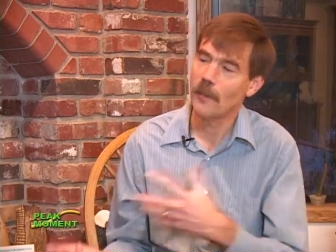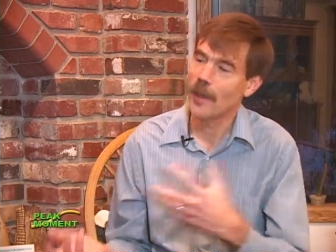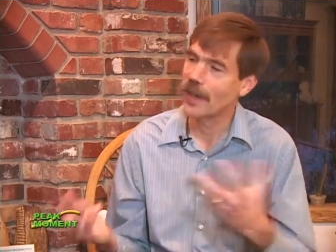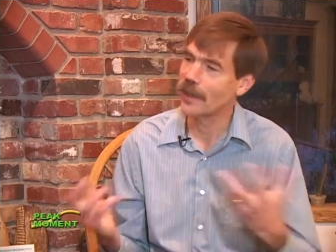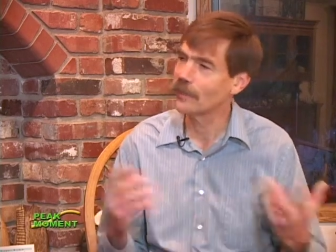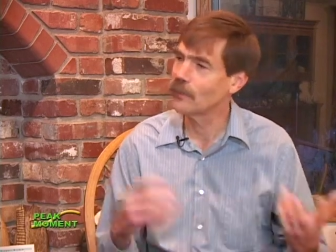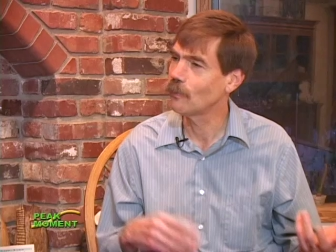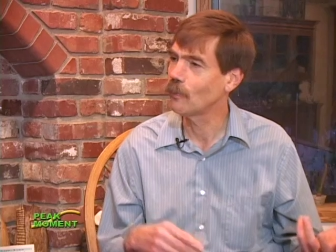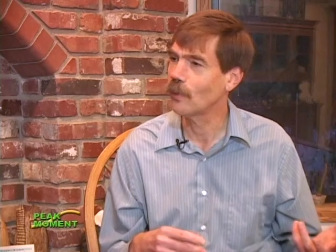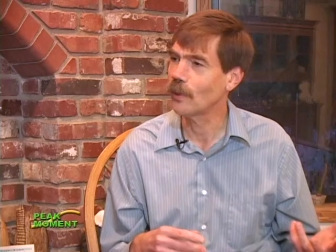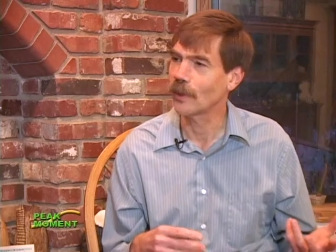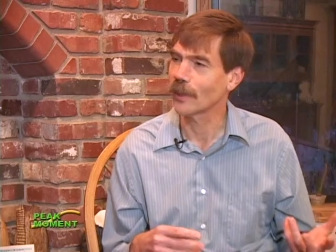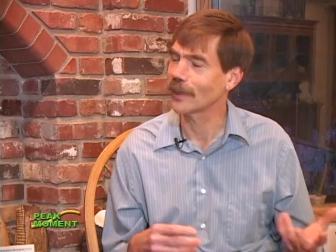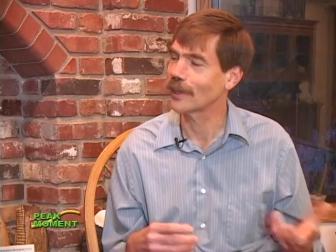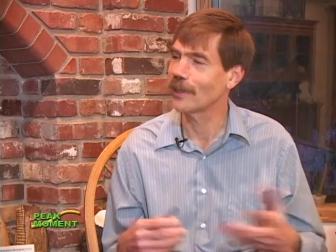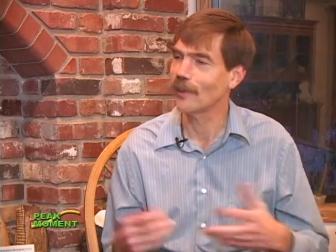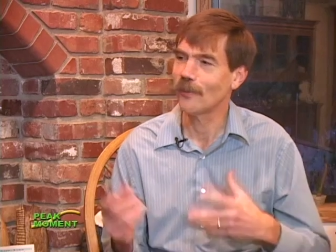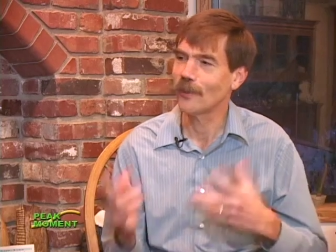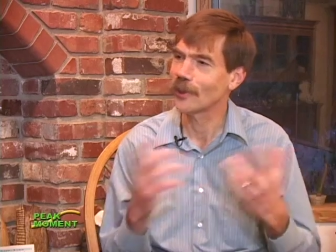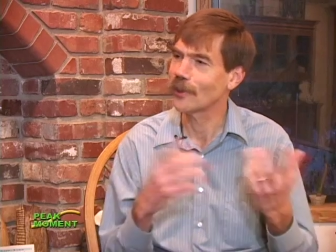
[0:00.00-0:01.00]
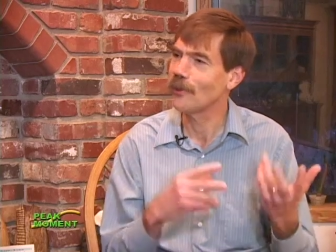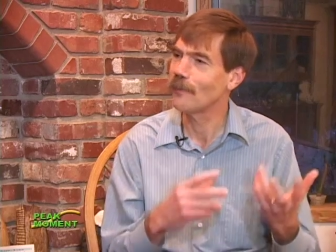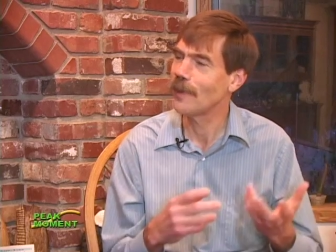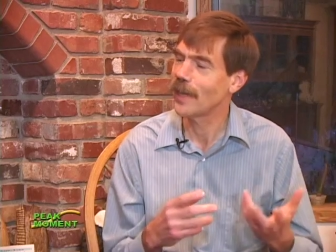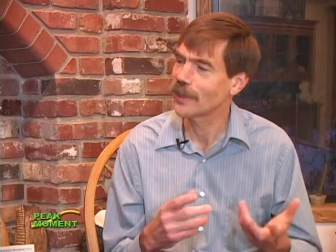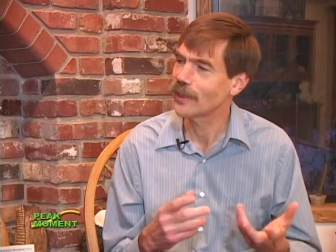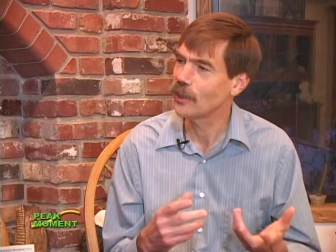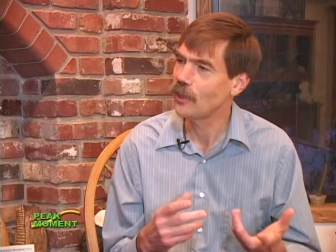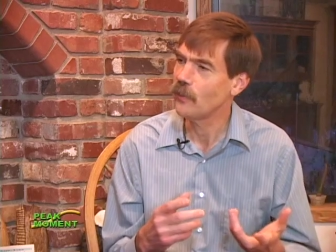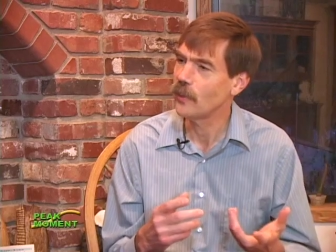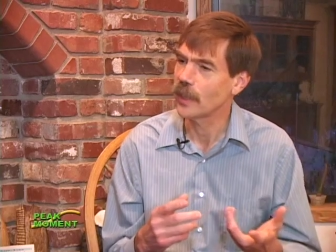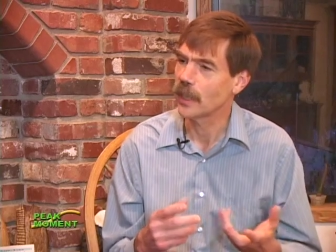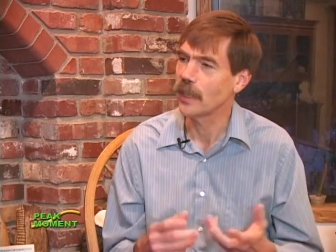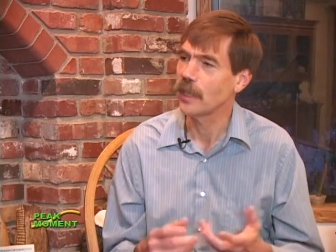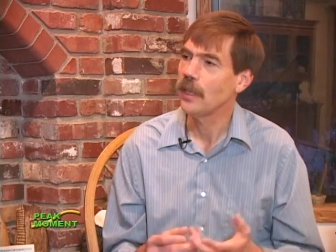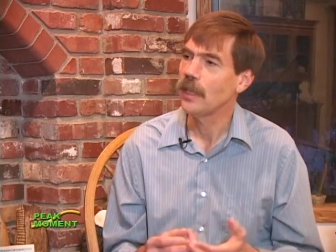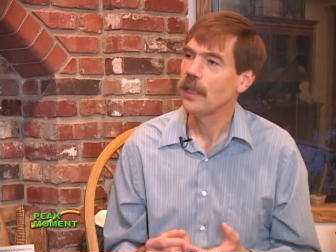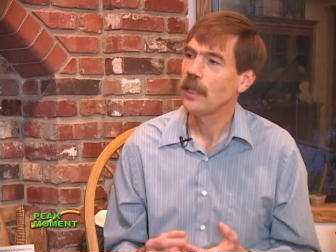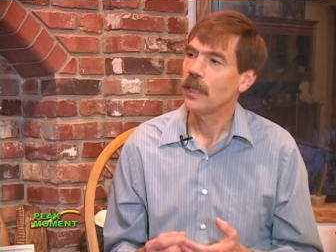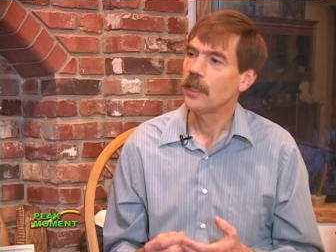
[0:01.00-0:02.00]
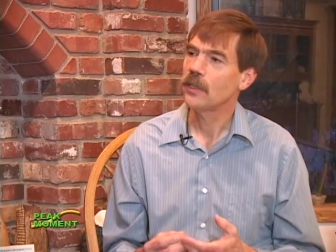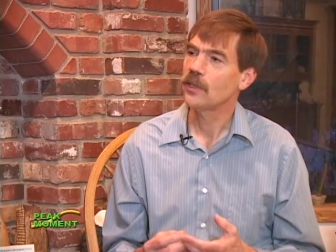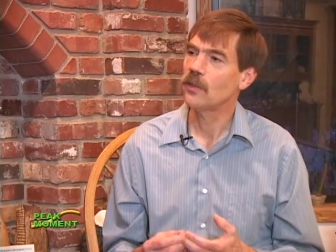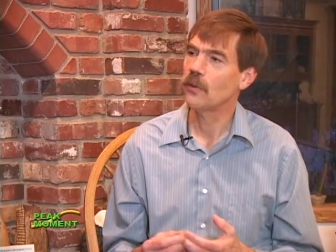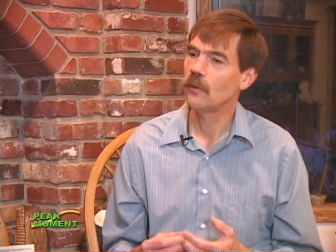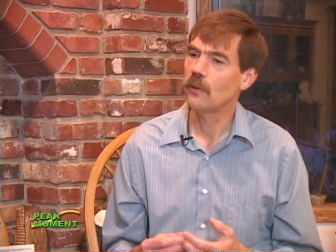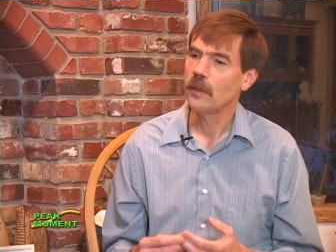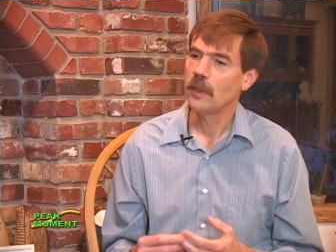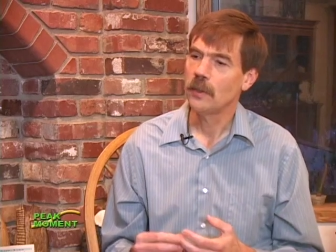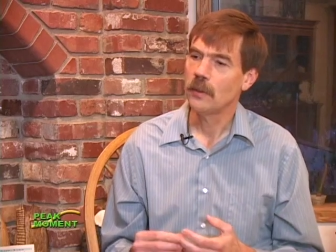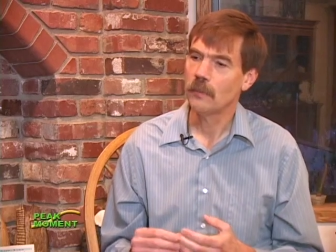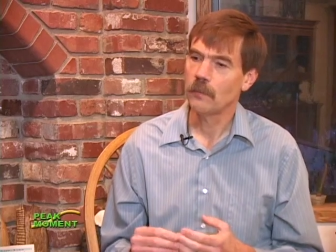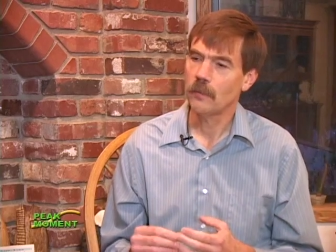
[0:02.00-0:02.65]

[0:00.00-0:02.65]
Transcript: back to work. You don't want to go back to doing it. Right. So